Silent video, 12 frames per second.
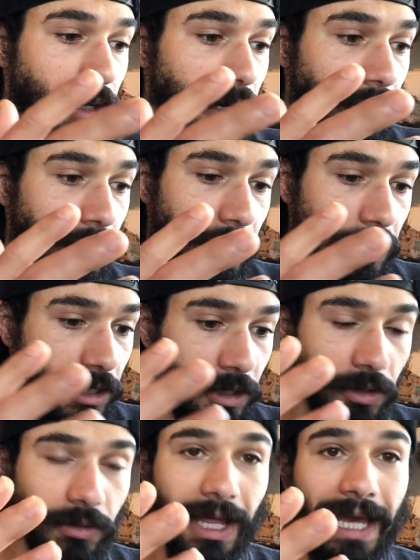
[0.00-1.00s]
uh, you
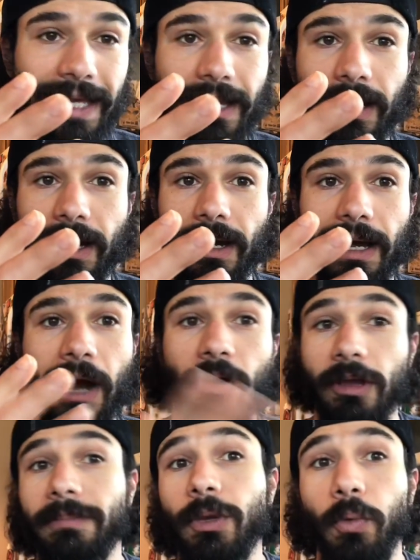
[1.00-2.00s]
know like uh,
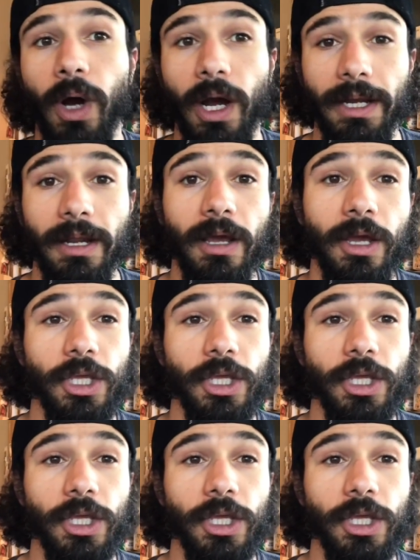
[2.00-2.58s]
Alchemy One.